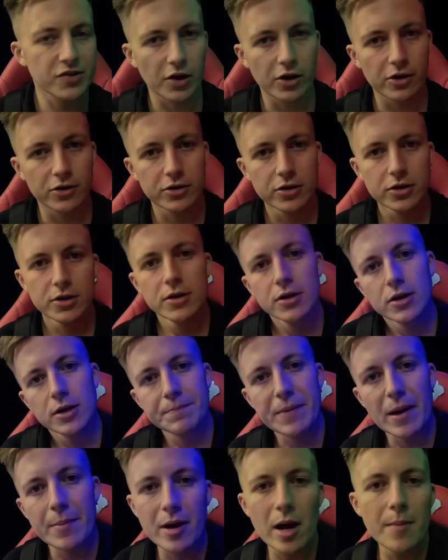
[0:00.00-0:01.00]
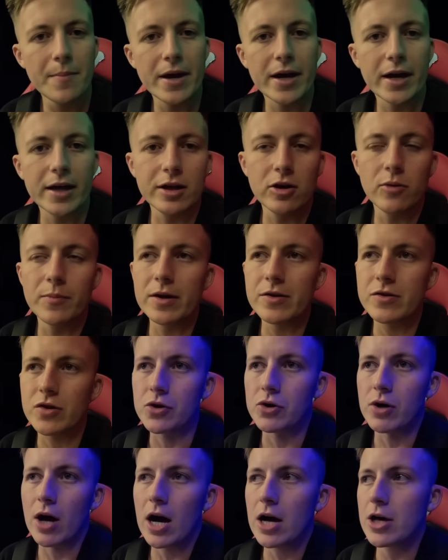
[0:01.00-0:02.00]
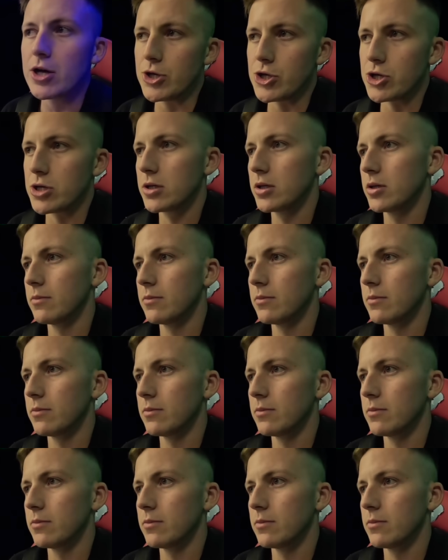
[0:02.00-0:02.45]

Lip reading: so maybe I'm being a little bit too harsh,